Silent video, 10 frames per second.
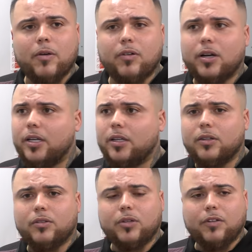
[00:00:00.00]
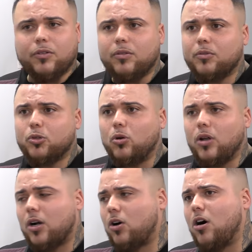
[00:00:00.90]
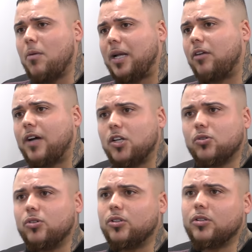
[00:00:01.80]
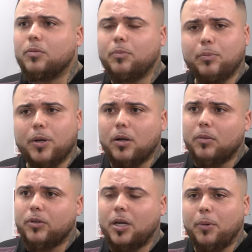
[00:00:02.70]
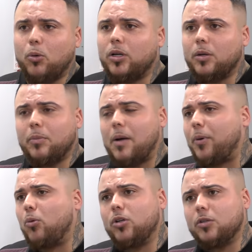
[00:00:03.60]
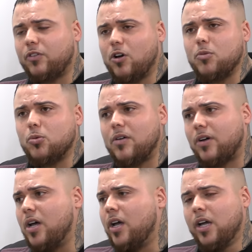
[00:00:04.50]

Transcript: fucking different sort of like car manufacturers and uh, building like builders firms or whatever.